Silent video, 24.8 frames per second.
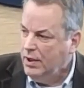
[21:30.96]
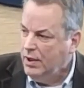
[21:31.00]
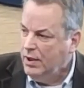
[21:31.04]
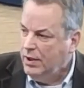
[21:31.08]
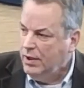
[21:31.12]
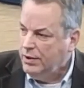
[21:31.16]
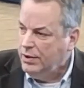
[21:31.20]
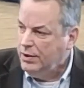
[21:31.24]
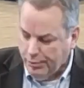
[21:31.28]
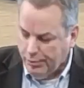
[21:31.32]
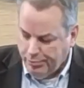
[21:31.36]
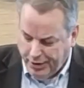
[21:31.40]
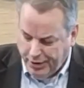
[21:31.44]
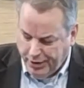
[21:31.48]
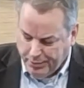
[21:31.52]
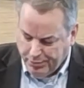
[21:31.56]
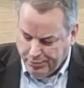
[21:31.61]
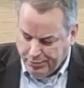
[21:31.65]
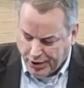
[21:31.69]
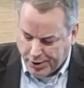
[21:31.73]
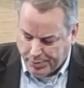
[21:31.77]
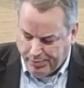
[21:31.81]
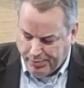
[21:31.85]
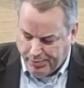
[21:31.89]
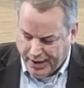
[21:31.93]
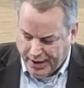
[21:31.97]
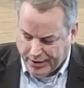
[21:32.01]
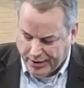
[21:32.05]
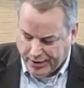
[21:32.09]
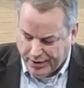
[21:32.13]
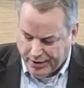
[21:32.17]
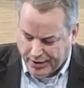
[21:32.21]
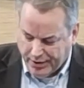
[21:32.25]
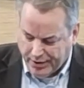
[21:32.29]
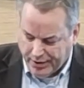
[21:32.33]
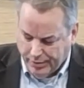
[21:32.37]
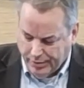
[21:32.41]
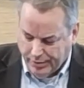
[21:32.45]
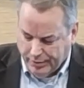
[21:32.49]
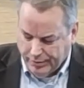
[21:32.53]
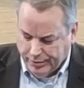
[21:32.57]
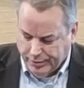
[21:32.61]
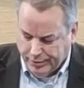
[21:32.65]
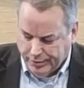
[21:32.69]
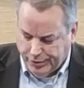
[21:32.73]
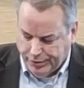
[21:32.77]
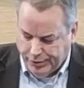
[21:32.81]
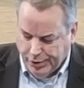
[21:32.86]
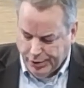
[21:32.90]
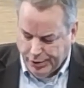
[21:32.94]
Do people expect
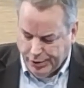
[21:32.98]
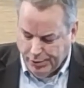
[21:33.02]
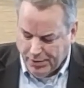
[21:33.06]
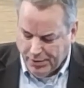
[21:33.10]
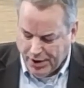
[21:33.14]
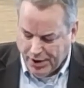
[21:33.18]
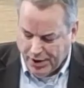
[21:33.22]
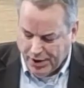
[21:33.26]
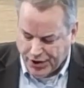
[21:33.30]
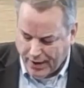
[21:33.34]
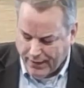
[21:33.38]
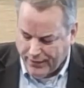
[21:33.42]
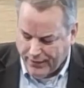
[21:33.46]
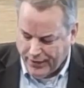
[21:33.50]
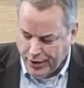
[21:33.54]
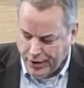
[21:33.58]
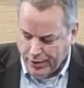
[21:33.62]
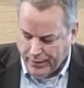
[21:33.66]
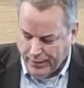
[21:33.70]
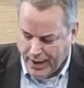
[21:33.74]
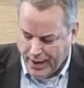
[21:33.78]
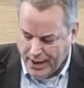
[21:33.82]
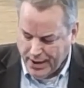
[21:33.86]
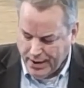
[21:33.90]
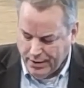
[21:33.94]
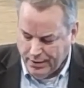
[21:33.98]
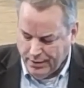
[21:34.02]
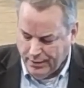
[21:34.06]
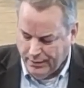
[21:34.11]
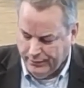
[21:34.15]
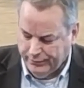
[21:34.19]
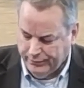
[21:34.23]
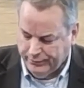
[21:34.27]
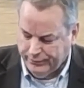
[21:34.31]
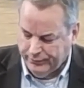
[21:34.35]
too much out of the UN